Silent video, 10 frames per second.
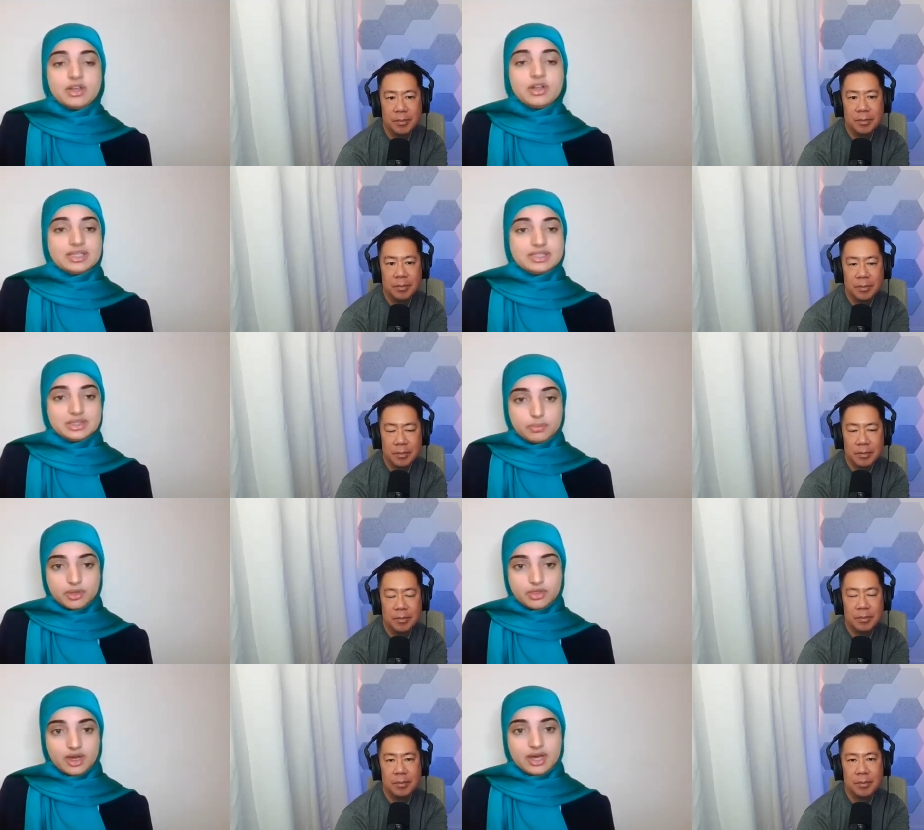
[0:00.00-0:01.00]
Speaker 1: feel and
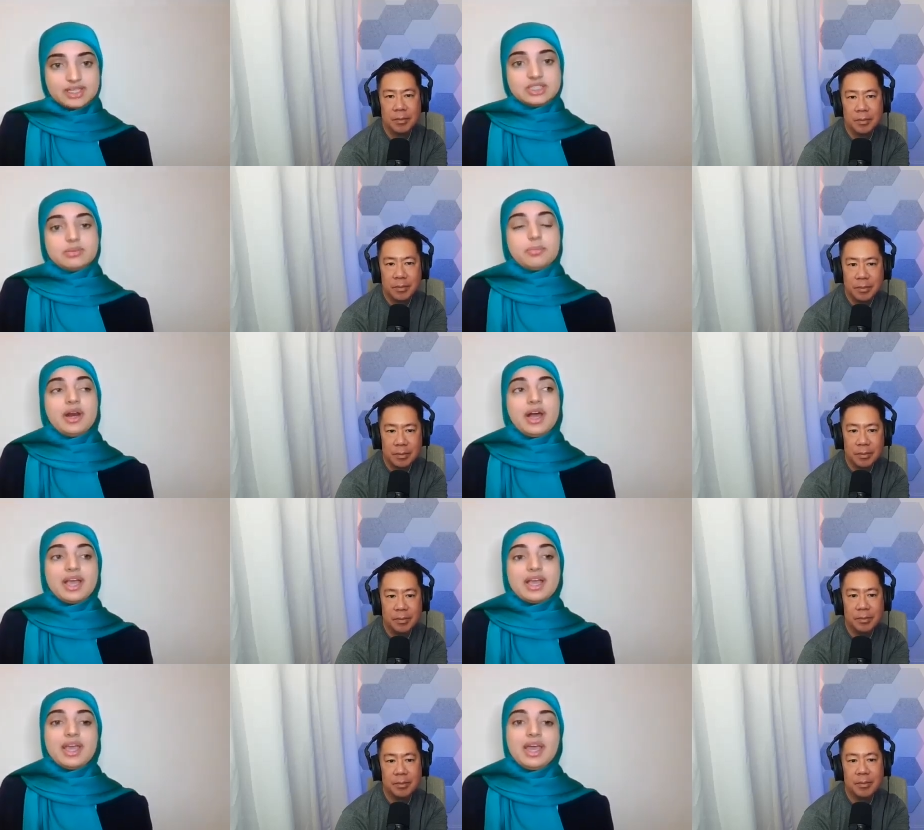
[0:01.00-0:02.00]
sympathize but
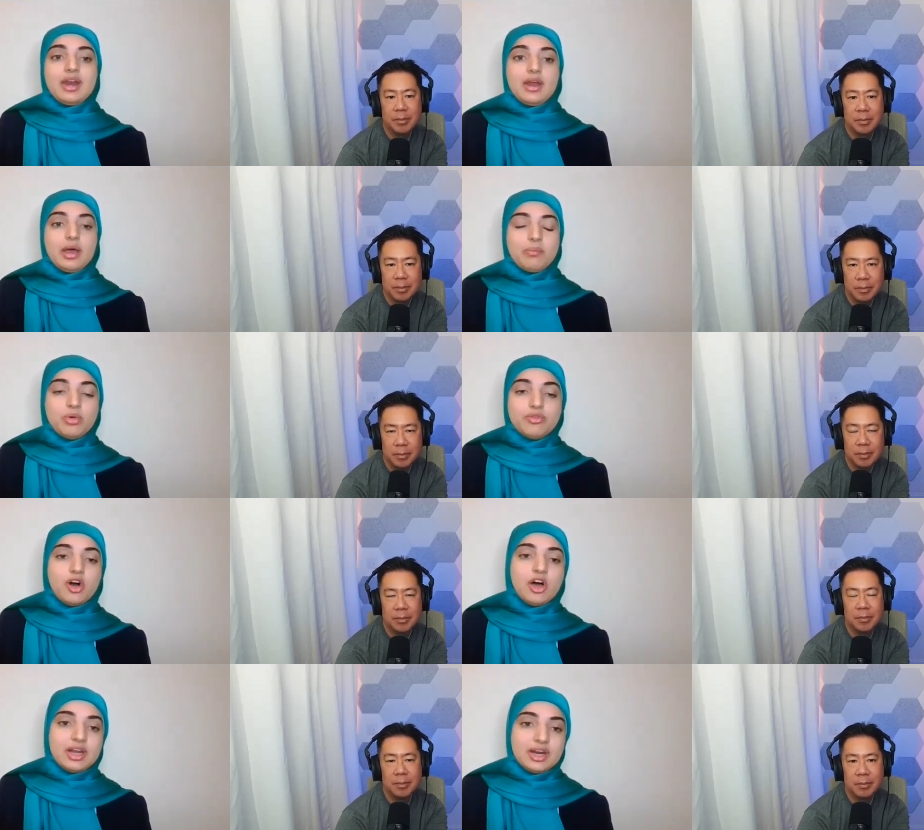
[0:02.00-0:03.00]
i can
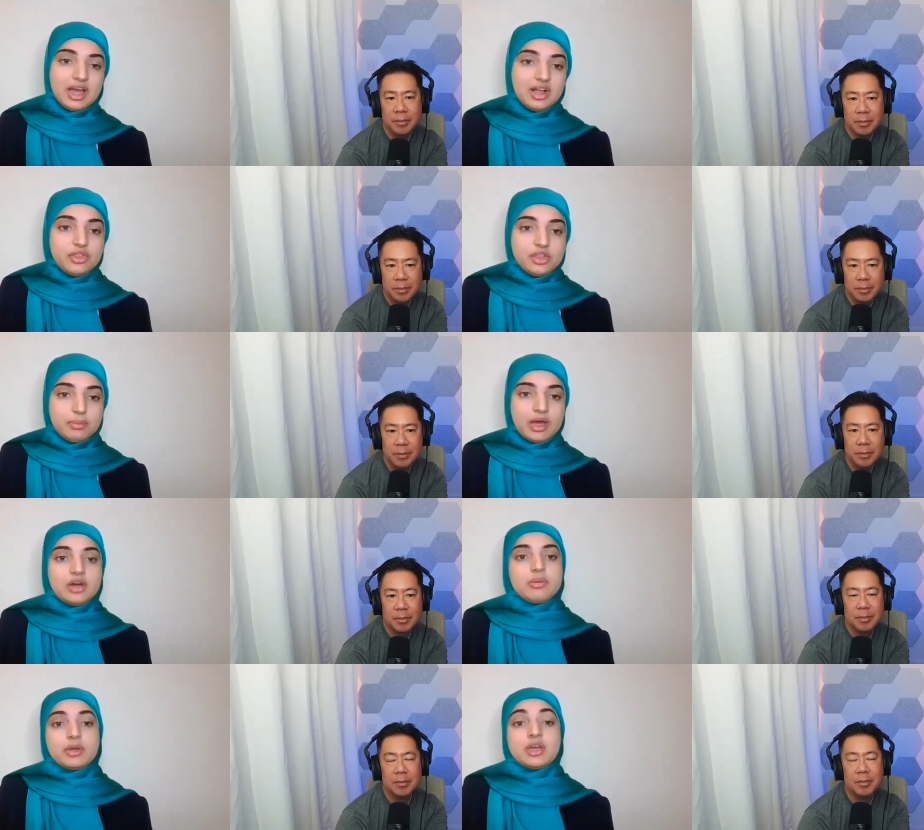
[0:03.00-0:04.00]
move on in a healthy
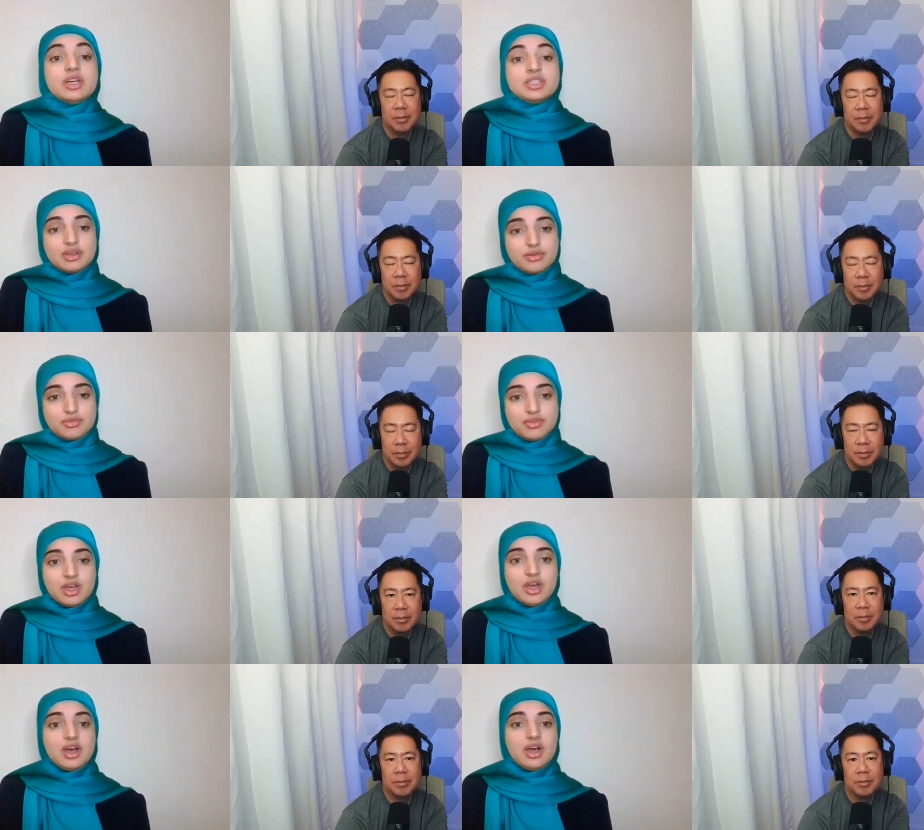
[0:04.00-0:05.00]
manner because of